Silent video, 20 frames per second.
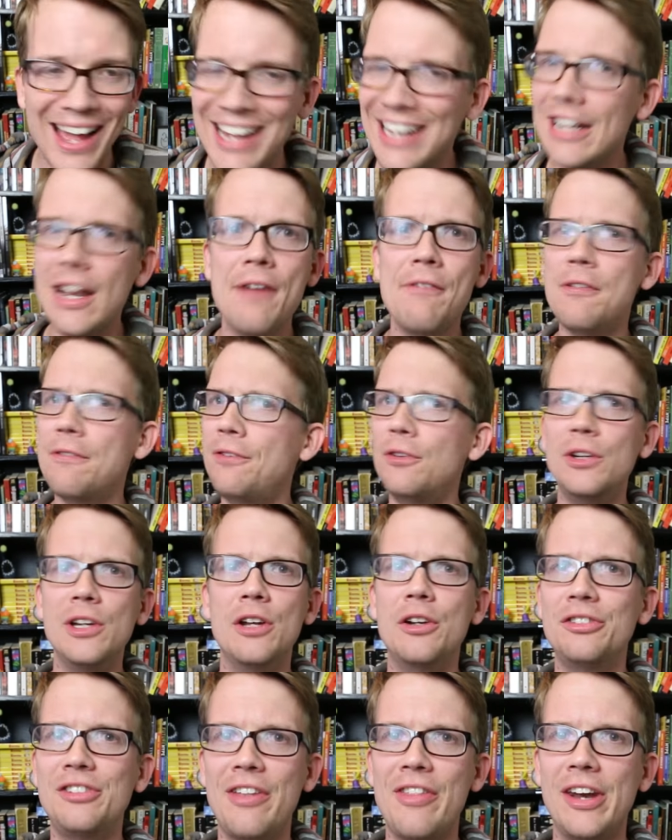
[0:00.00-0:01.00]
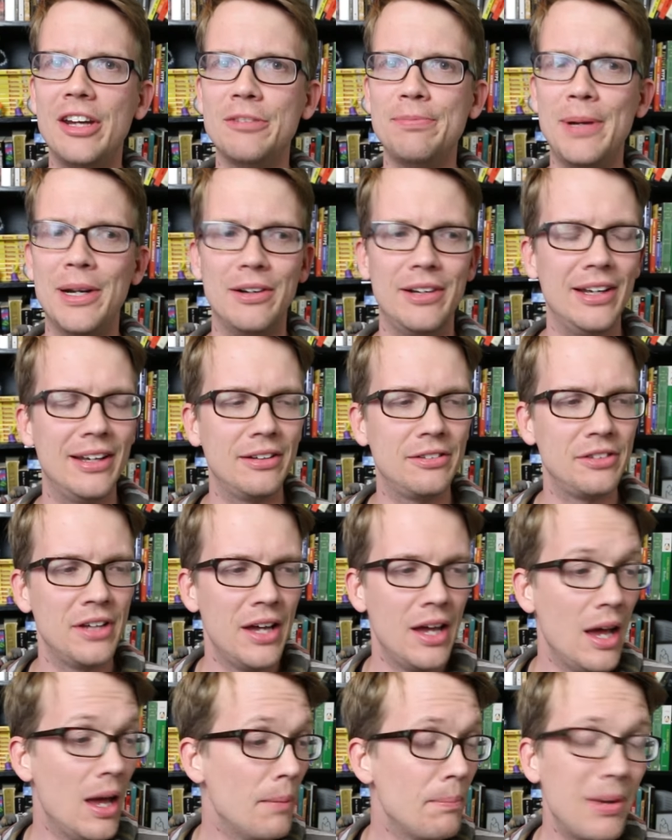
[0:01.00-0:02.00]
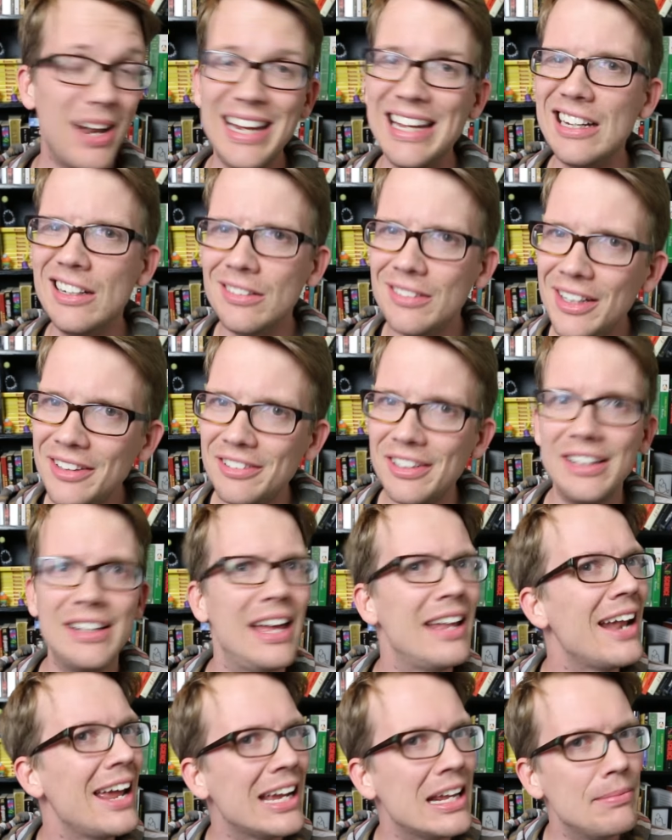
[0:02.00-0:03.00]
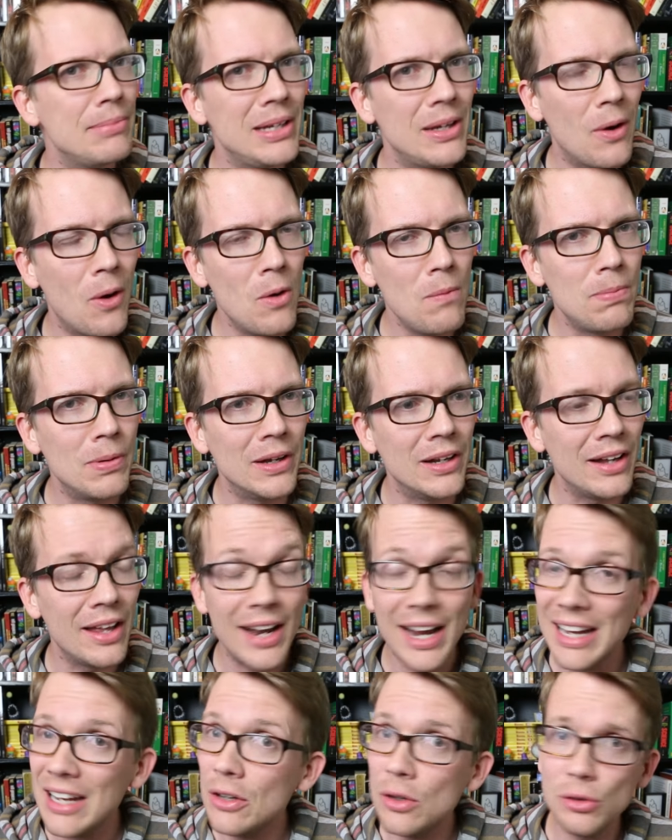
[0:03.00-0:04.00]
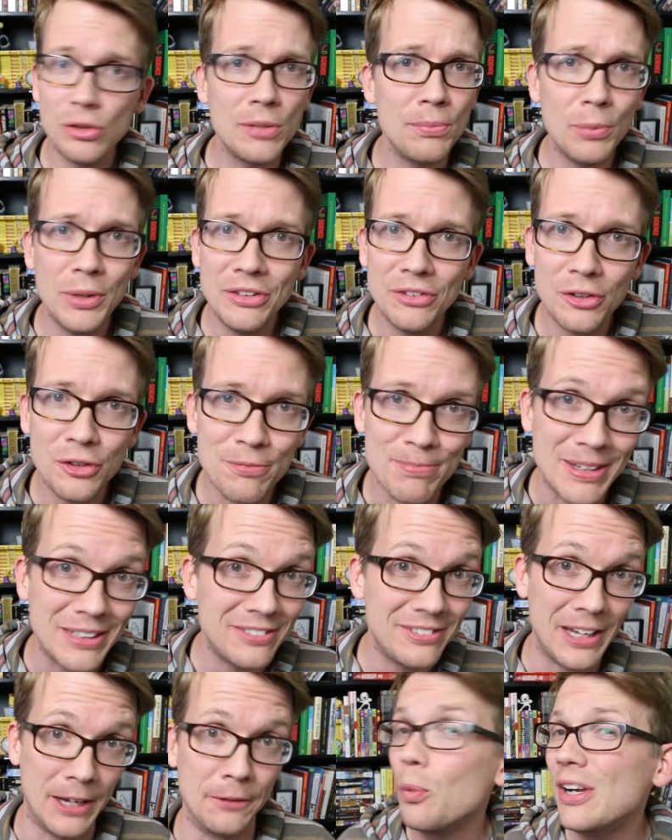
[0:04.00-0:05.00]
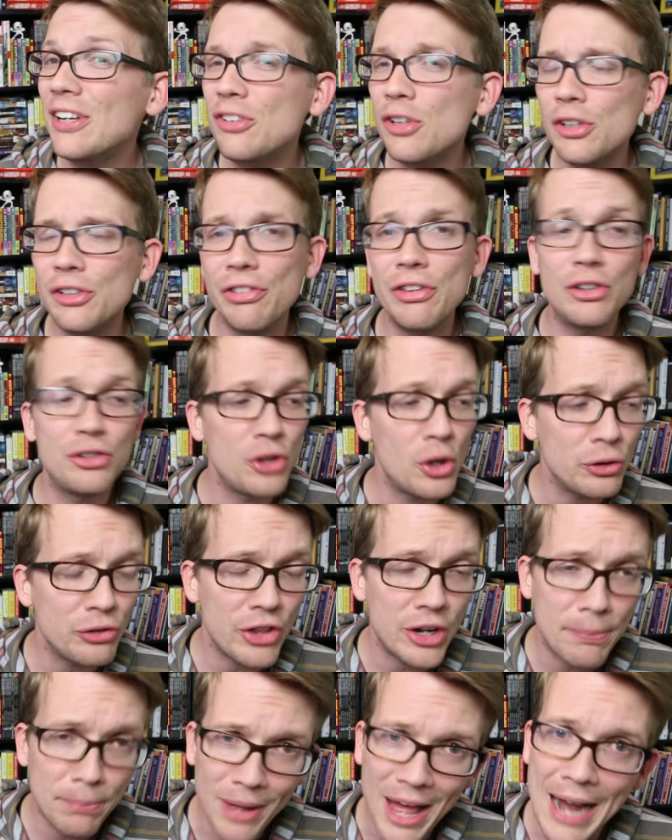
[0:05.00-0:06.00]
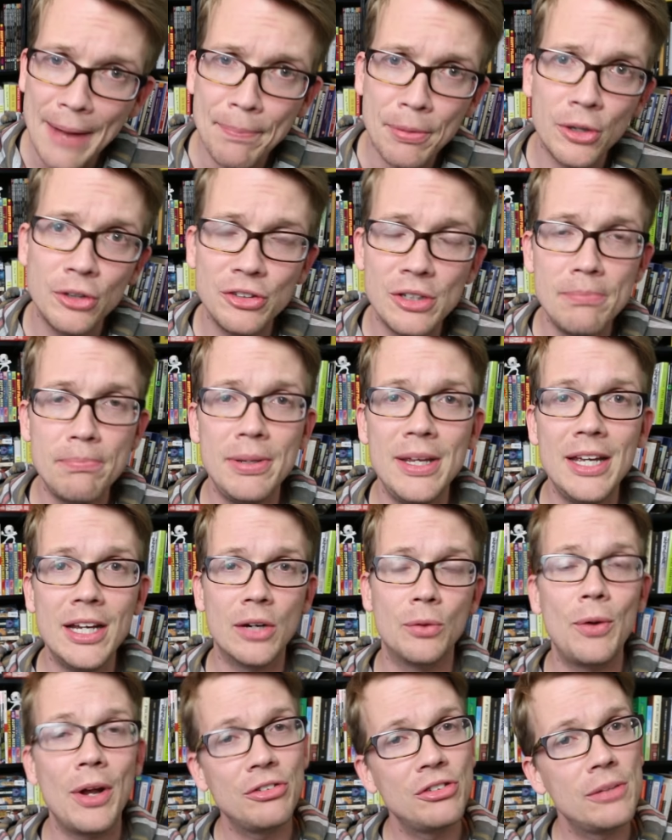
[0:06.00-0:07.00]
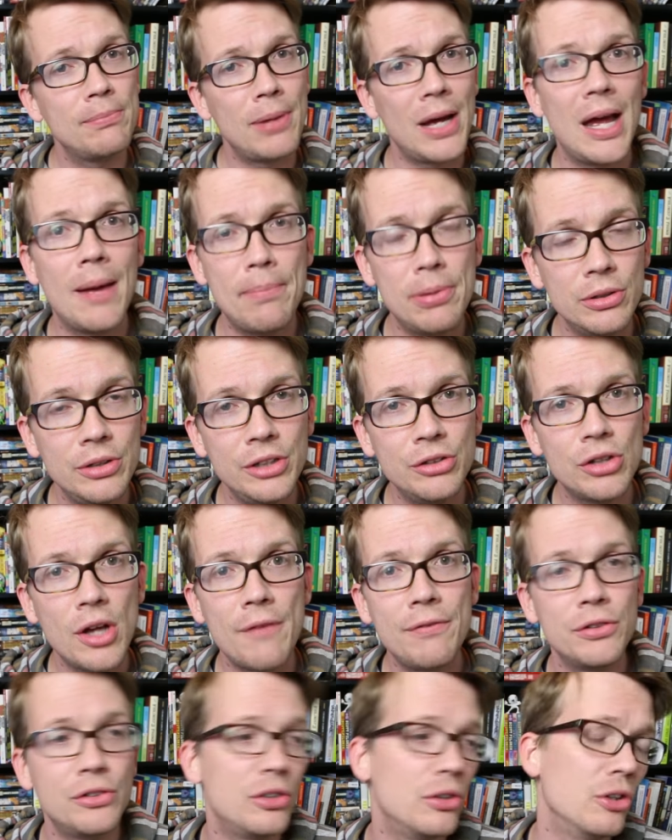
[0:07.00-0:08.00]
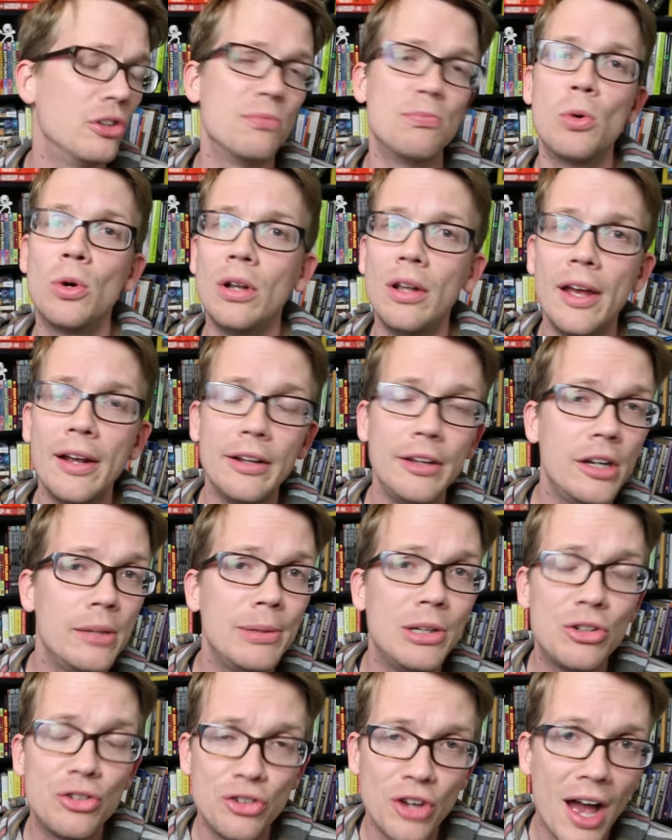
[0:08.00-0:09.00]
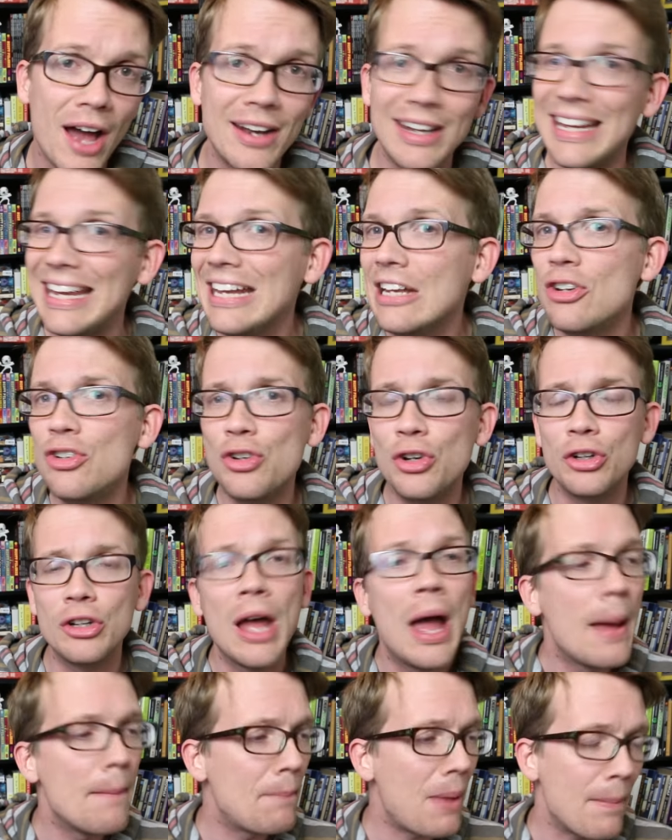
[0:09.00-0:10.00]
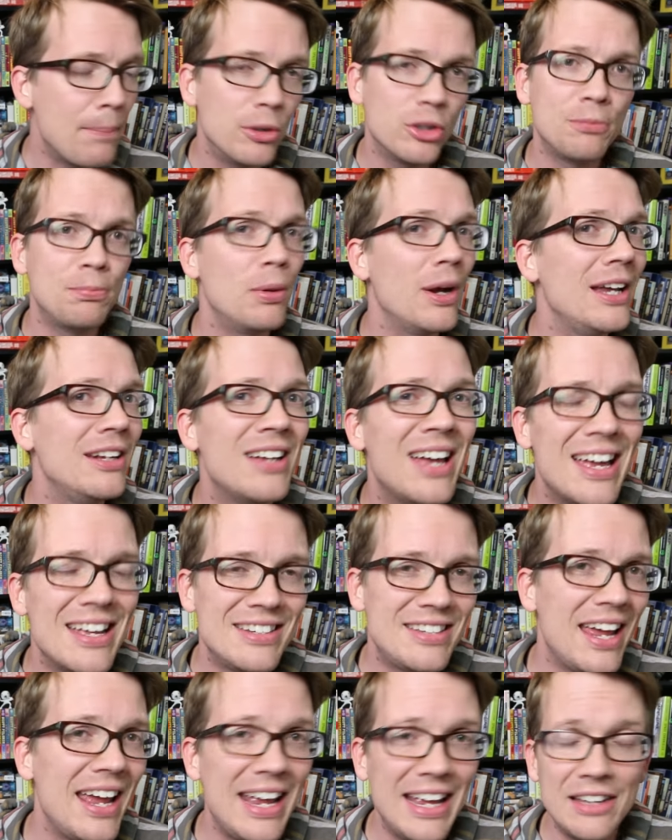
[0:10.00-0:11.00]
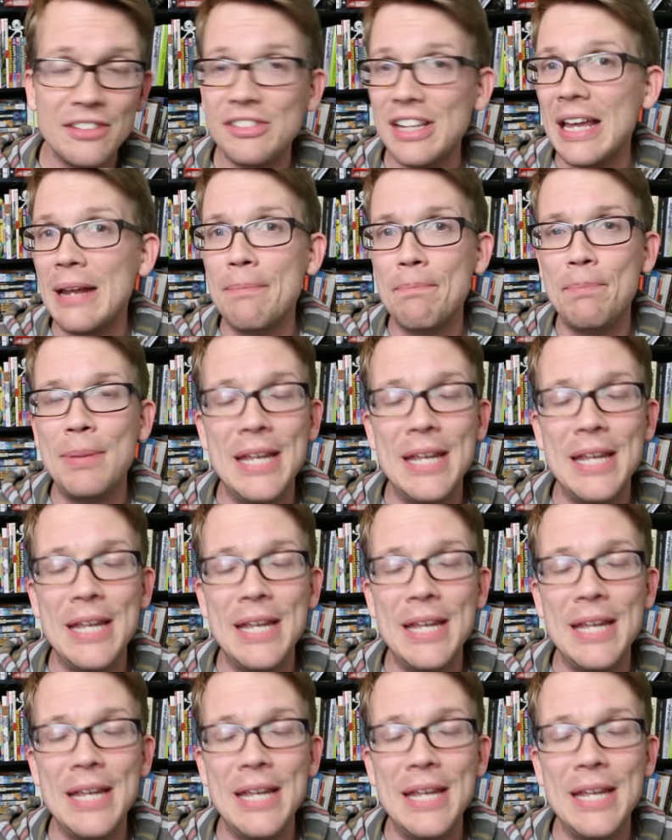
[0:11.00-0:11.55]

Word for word: I can never fully understand that experience, but I can listen and I can be open, and I can do some research myself. Research that shows that a black person being arrested by a police officer is more likely to be shot, injured, pepper sprayed, tased, and